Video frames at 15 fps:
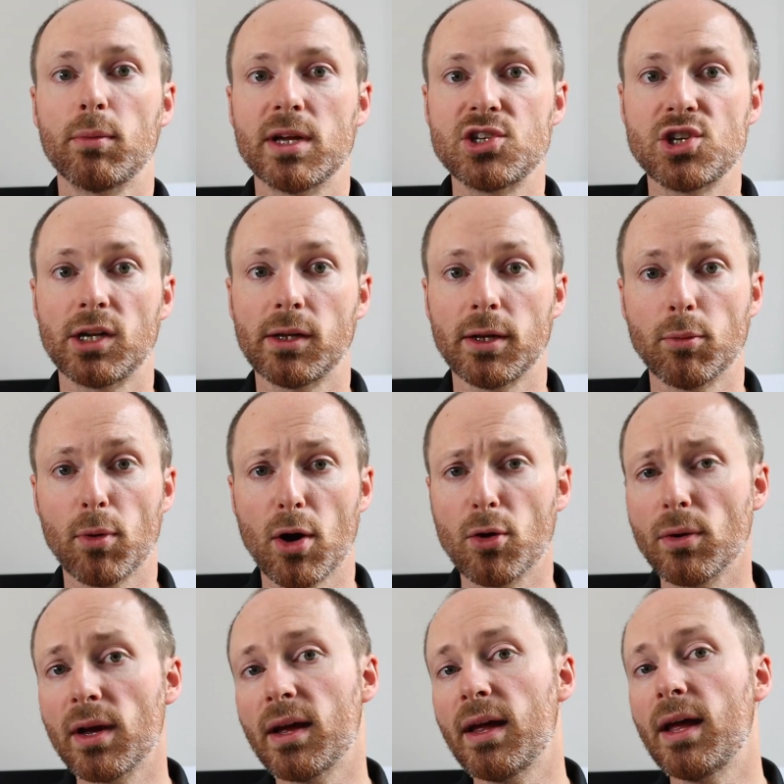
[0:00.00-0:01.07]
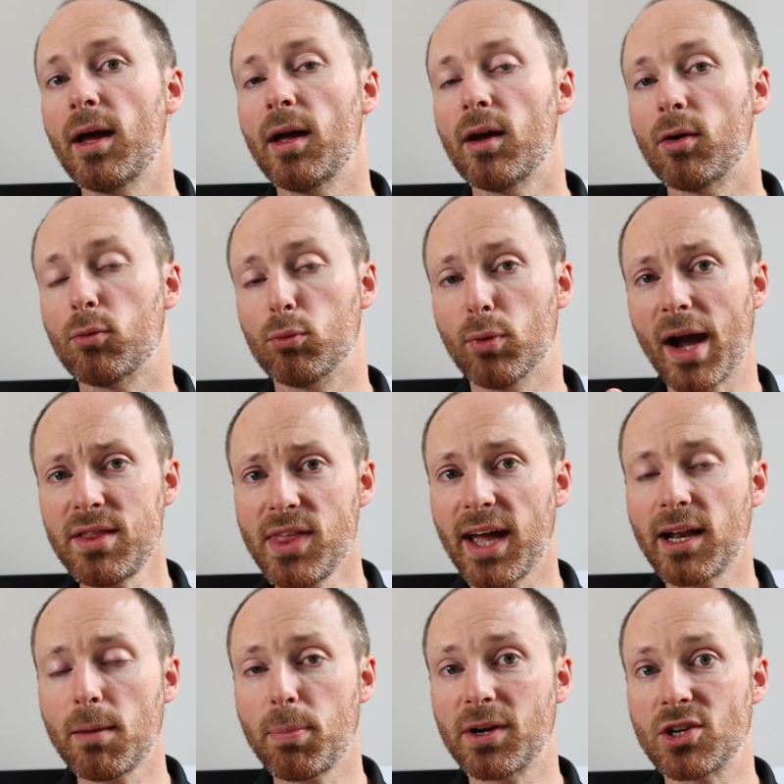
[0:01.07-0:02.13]
originally wrote. Write
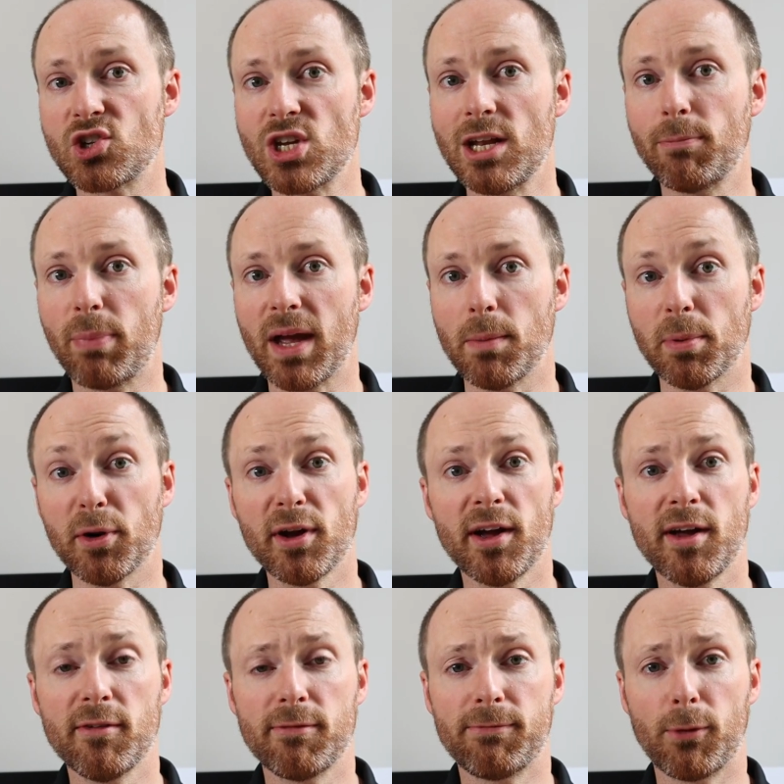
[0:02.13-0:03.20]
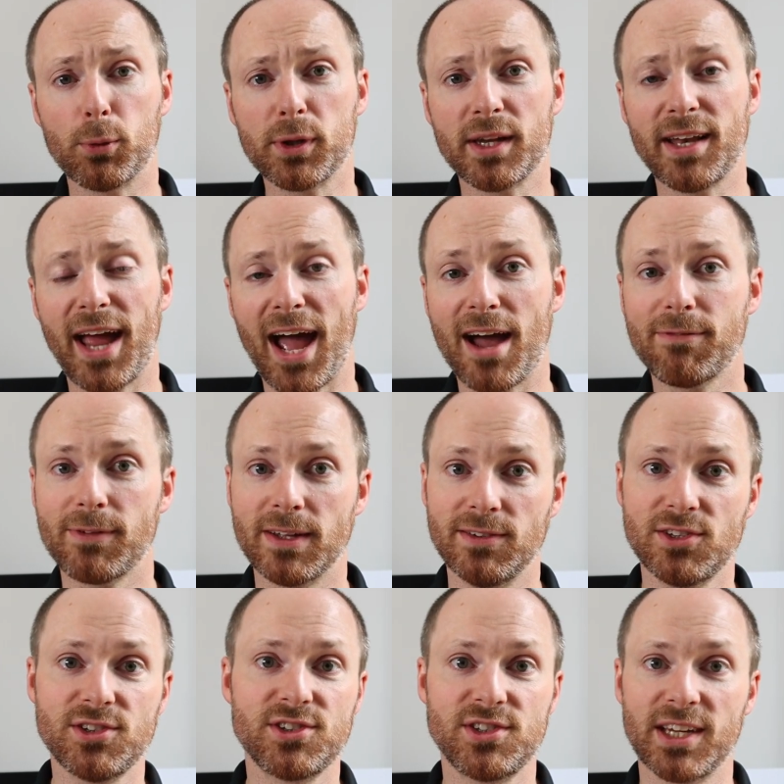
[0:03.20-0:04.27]
that up on a sheet of paper, fold it in half,
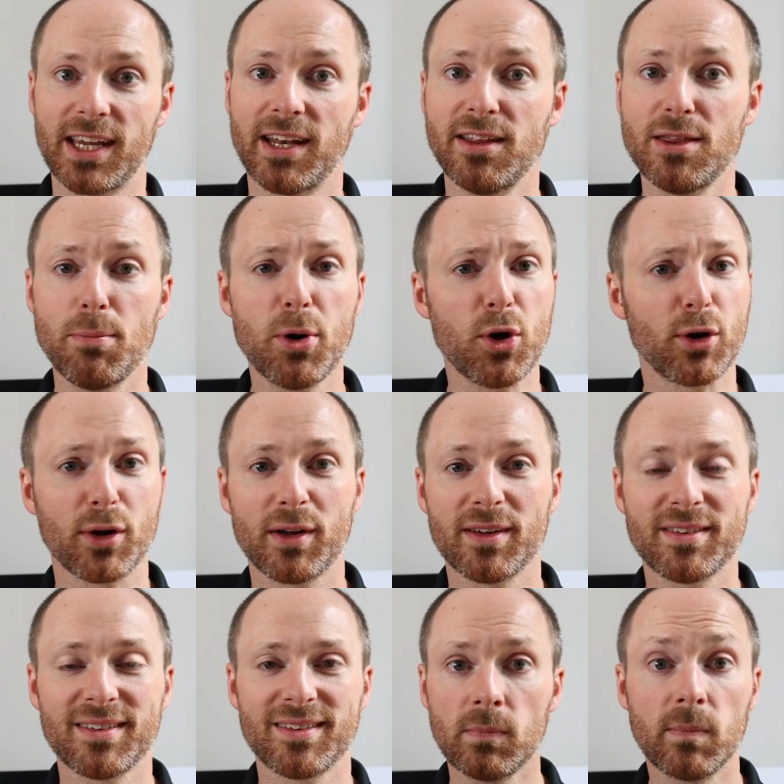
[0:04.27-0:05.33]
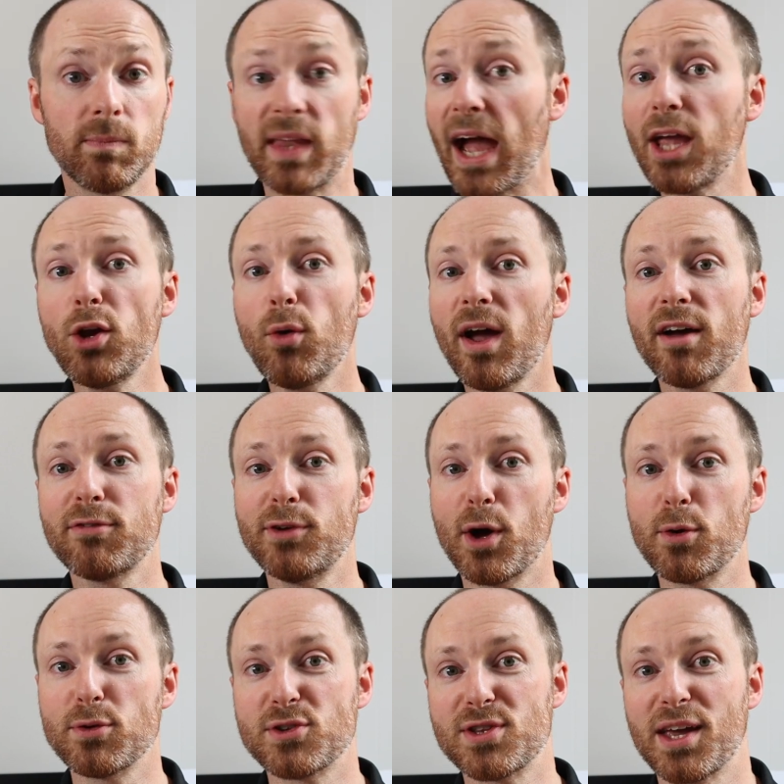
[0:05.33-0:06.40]
and stick it in the book. Now you have
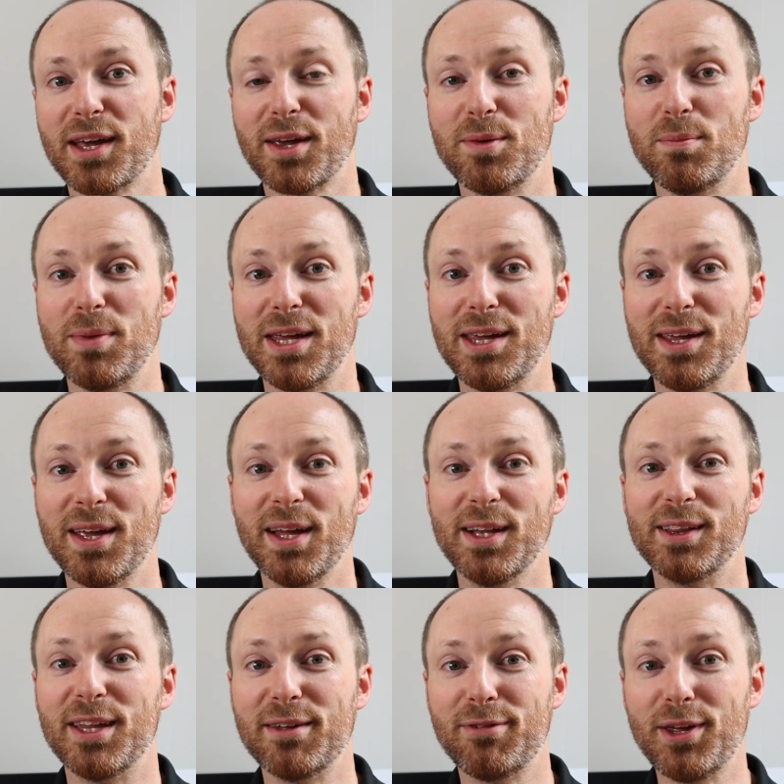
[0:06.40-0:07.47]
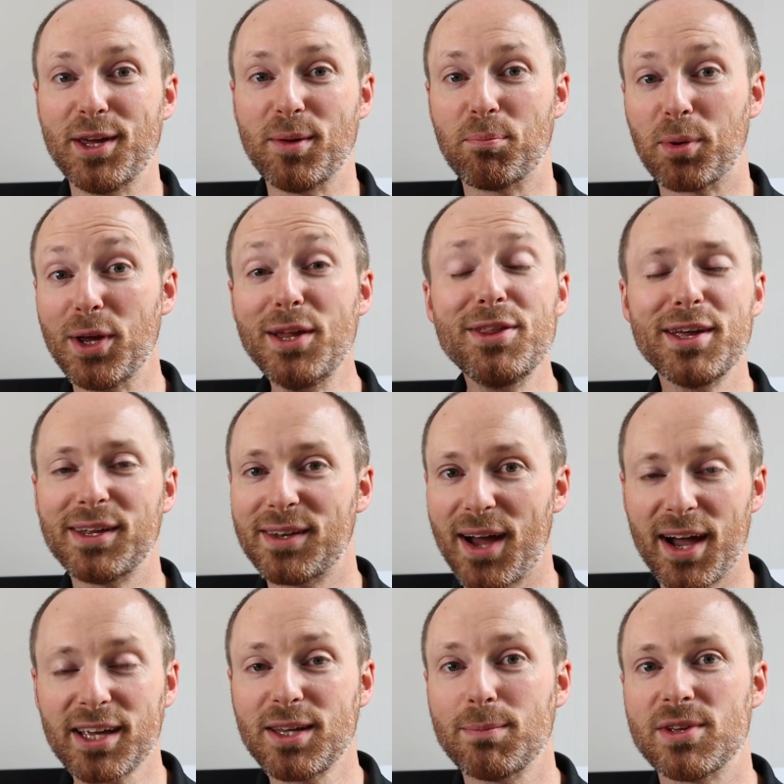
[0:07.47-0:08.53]
notes that can be living, breathing
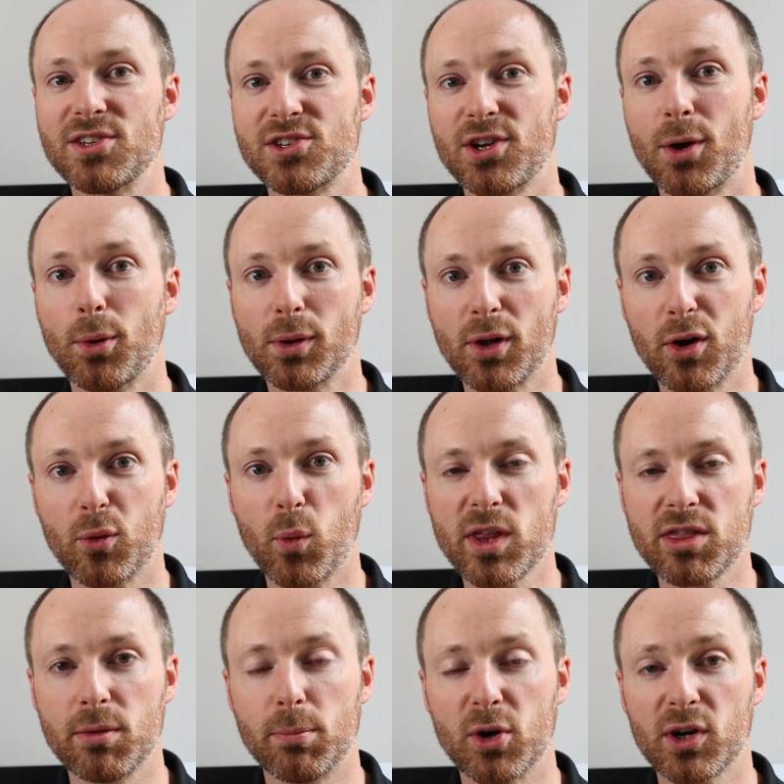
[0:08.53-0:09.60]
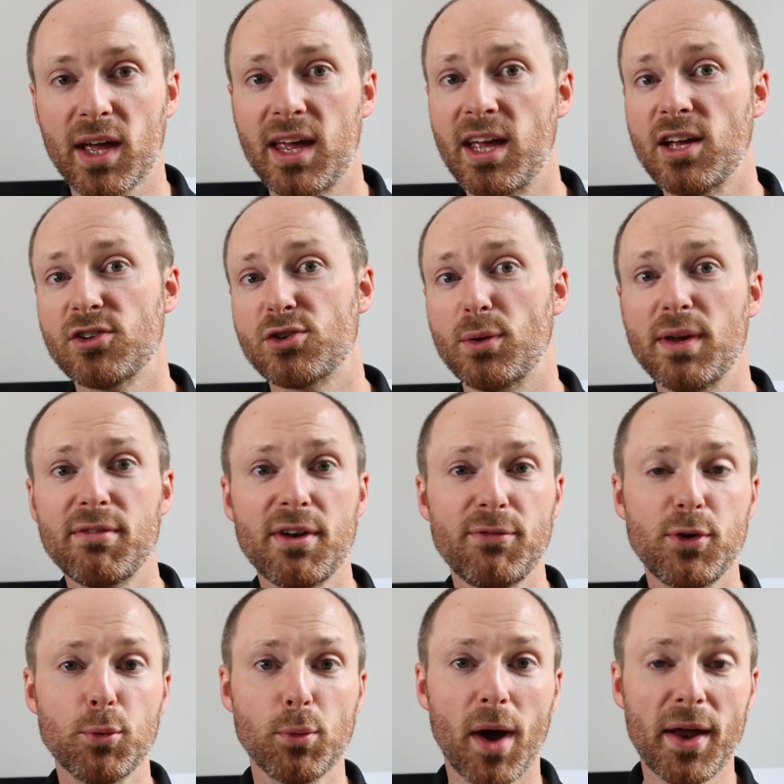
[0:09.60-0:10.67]
documents to go along with the book, so even
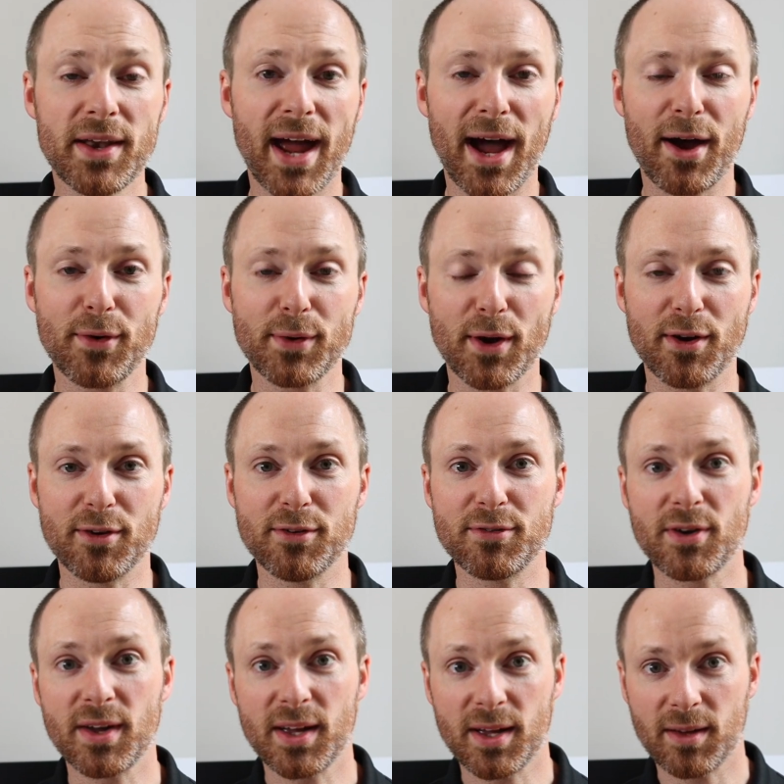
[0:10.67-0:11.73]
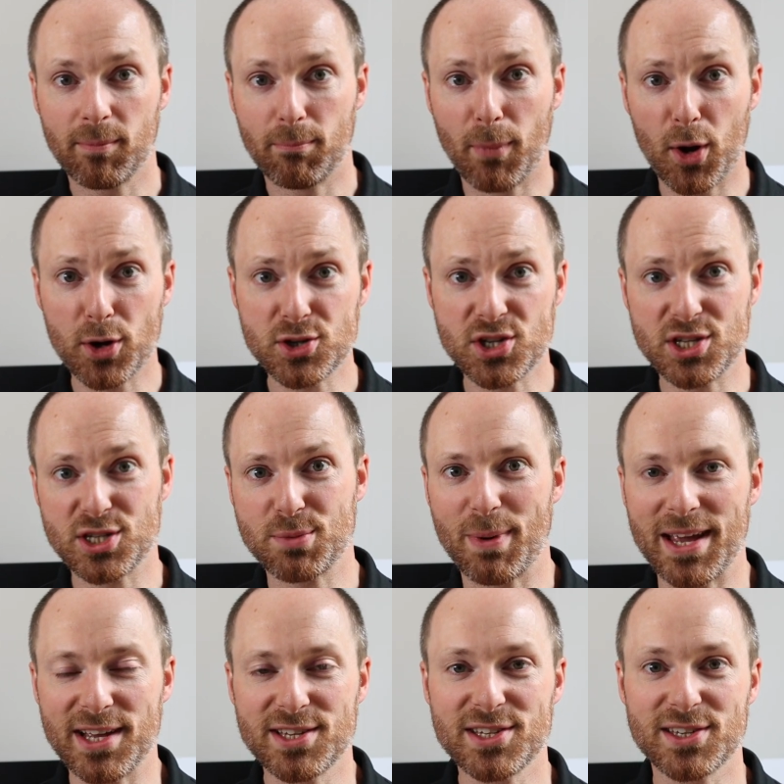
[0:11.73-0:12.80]
if you run out of margin
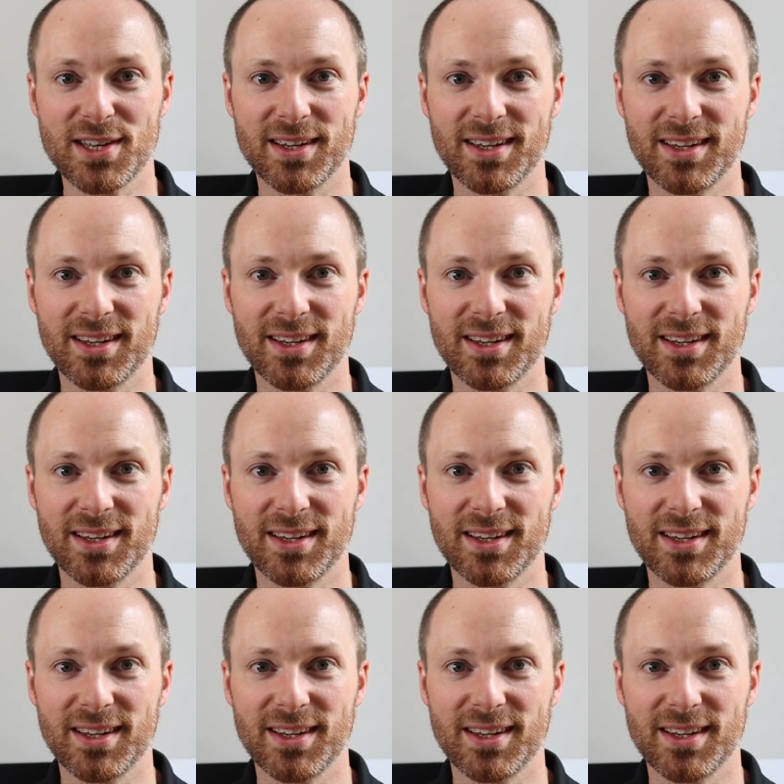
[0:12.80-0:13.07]
space,